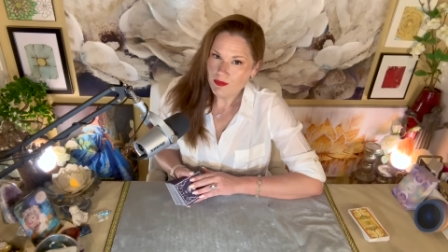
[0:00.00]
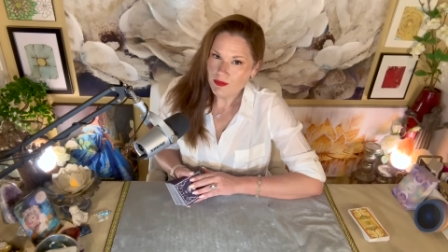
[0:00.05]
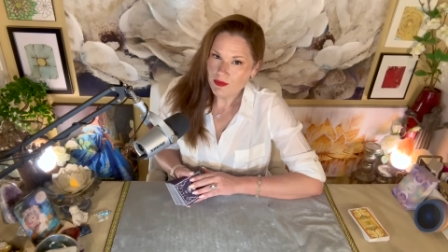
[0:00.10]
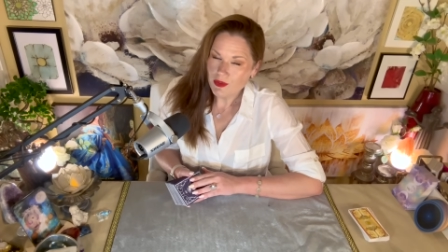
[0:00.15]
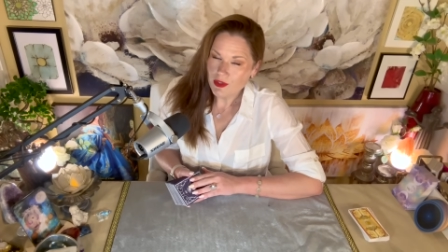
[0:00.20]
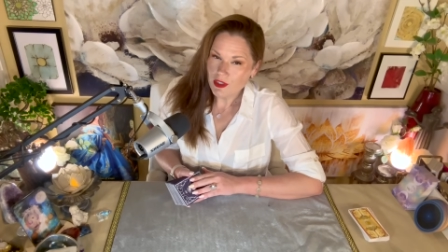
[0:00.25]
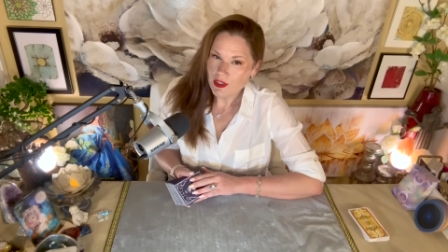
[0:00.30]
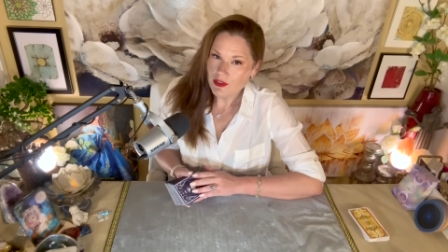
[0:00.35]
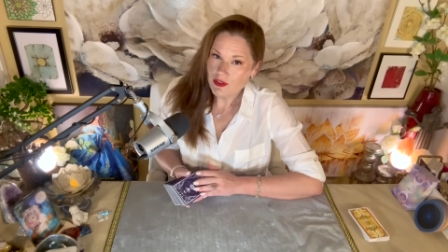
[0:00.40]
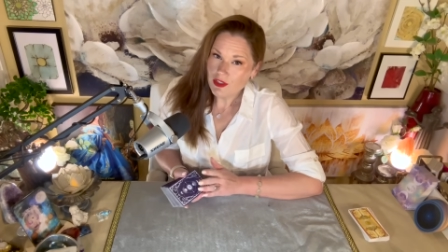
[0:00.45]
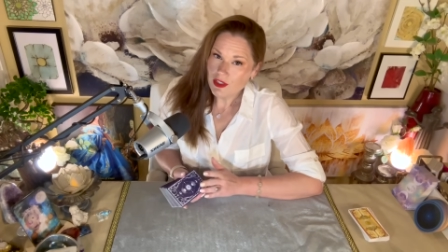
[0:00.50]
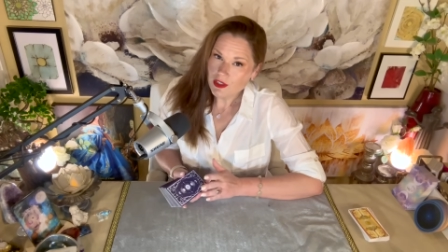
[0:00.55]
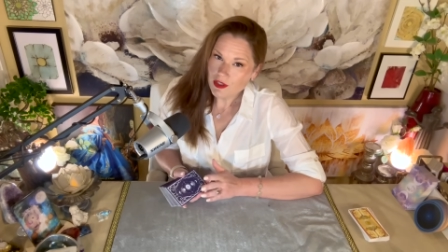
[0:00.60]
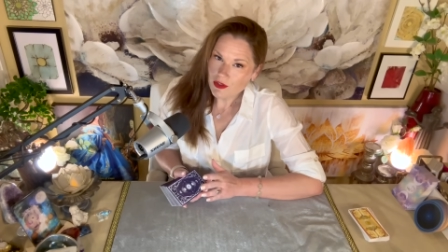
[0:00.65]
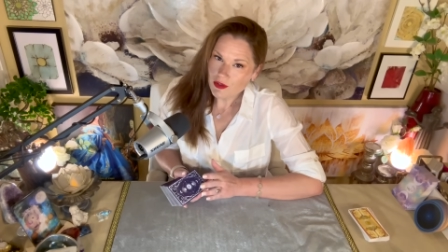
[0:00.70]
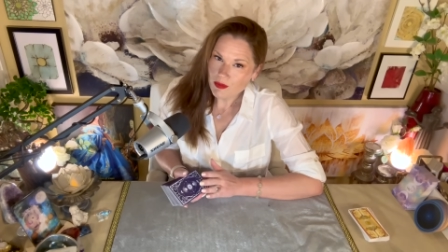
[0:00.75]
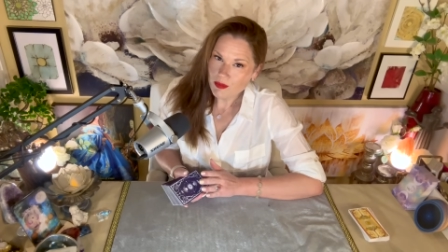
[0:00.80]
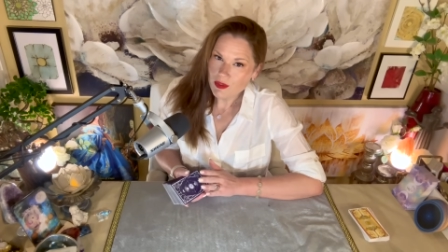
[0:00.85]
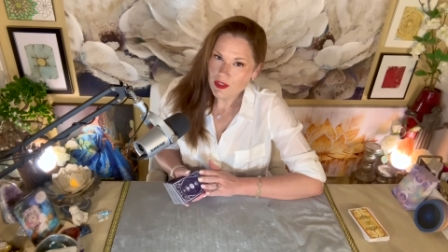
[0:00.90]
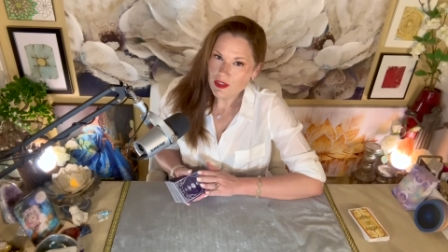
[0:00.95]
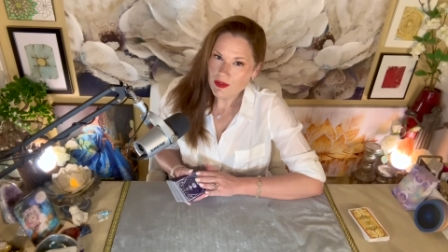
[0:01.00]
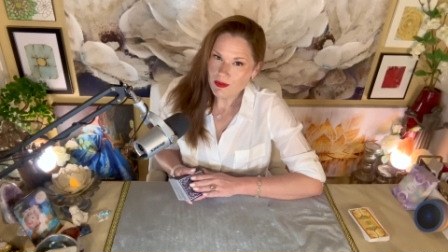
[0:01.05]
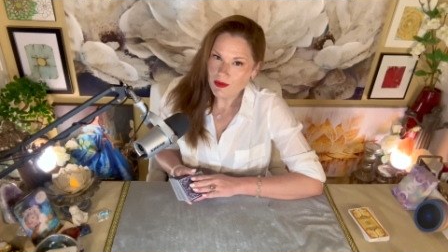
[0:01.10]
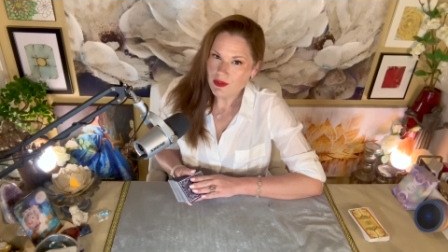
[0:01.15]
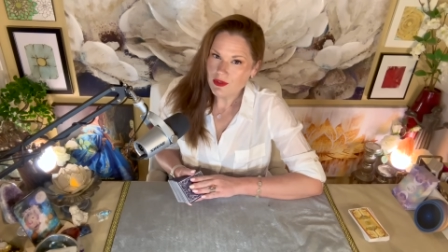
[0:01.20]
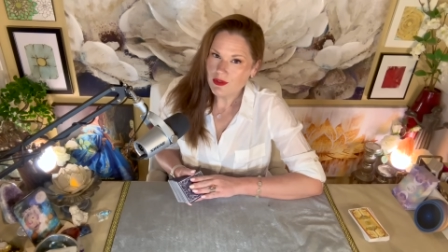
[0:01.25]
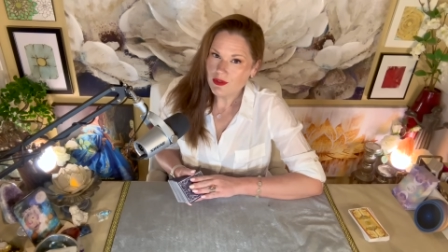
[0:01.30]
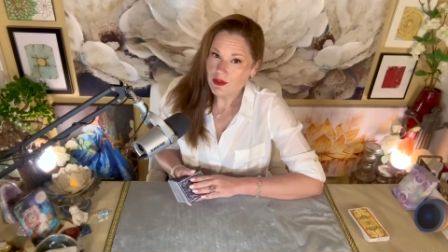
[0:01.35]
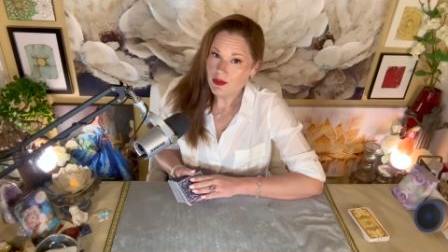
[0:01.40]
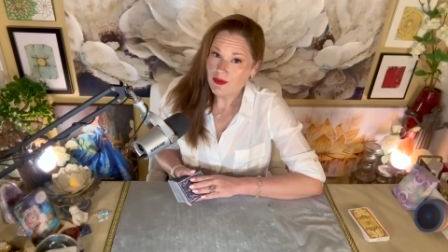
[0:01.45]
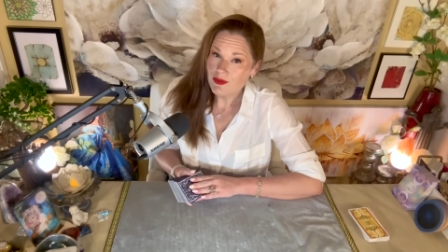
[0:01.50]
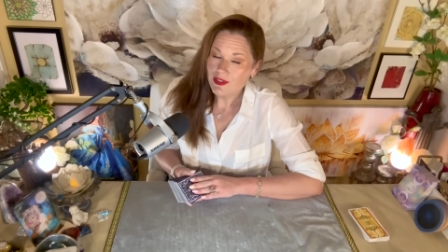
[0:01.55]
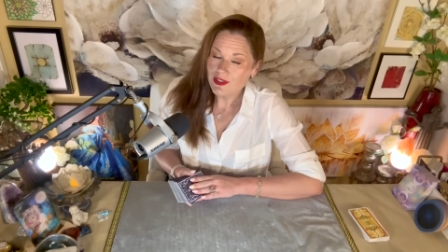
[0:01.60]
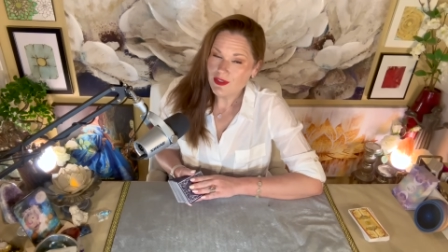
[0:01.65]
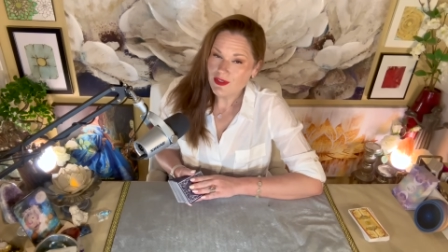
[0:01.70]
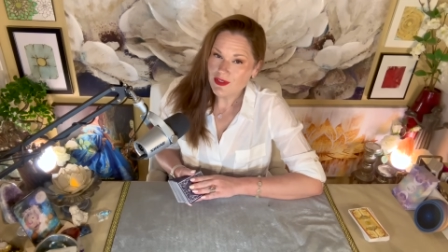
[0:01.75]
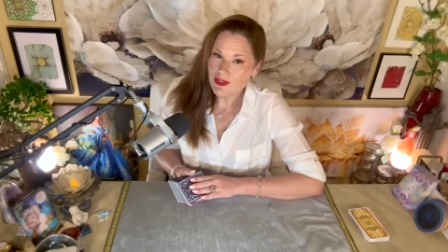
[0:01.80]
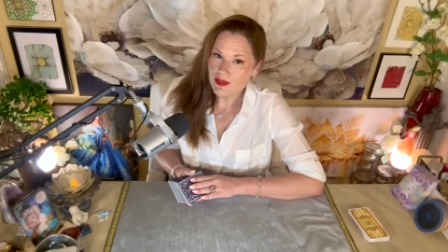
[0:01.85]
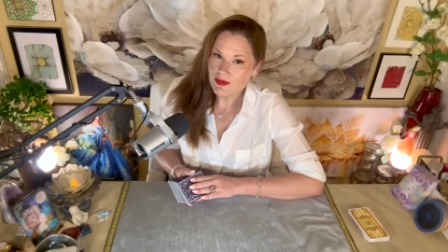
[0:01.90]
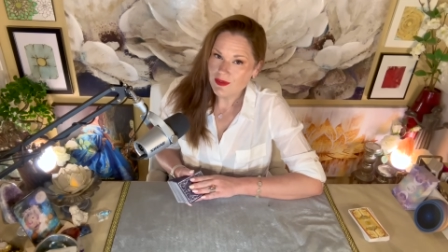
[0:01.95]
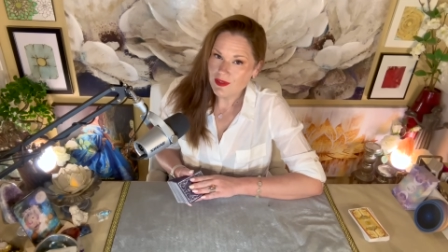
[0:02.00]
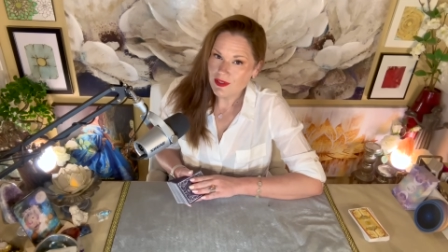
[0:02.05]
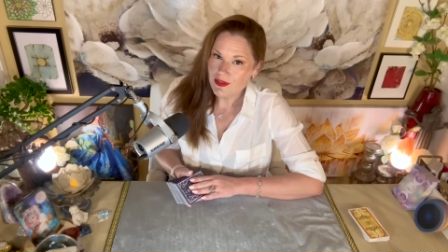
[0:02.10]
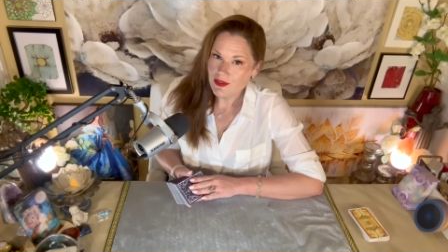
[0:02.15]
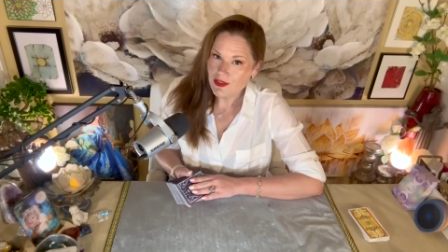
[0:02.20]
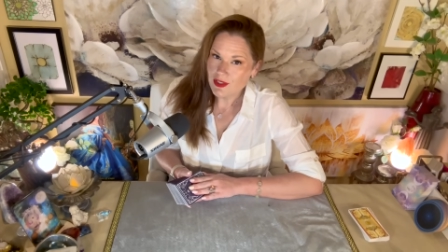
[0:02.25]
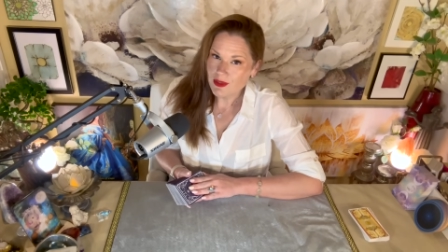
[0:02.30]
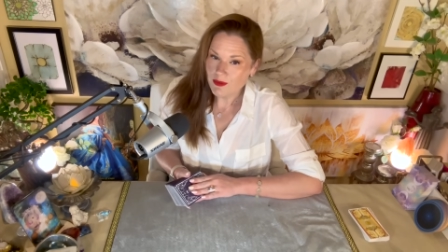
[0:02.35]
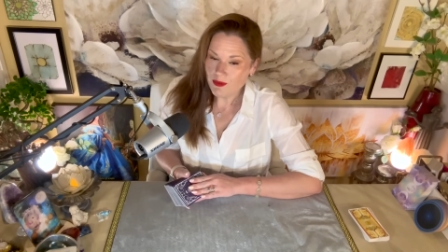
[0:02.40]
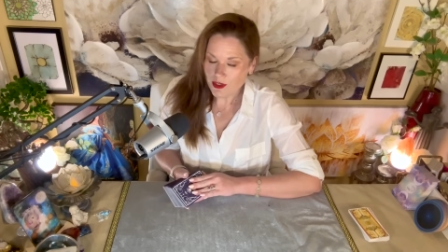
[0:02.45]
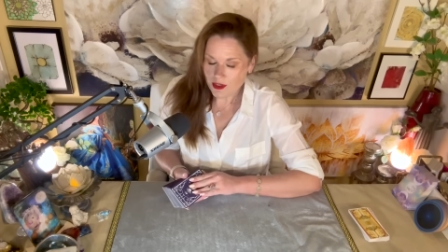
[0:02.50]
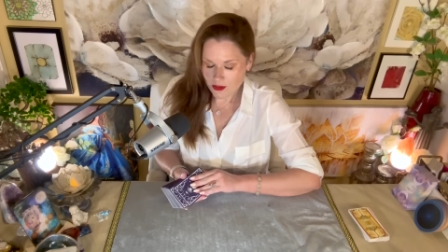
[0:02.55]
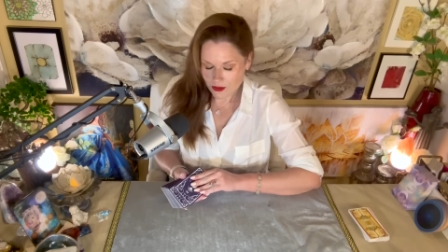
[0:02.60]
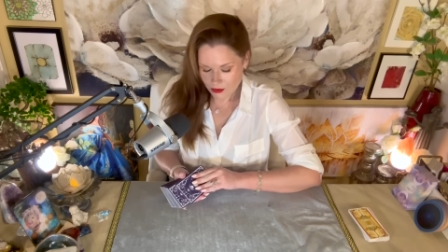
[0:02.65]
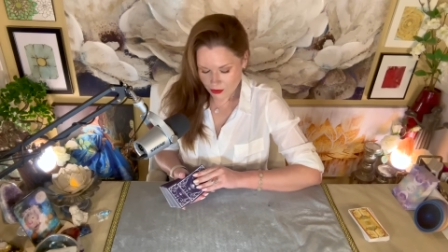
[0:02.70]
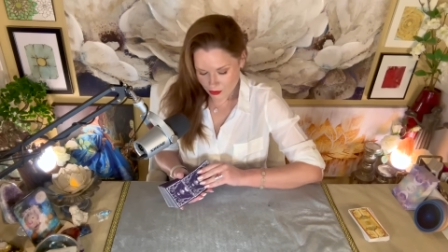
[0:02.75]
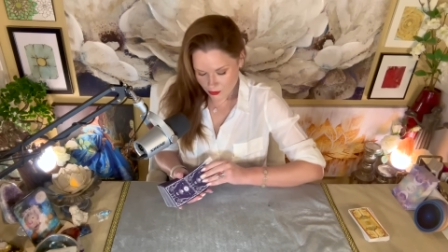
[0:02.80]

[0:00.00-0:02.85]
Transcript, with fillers: Okay, check your other placements. You'll find yourself in there somewhere.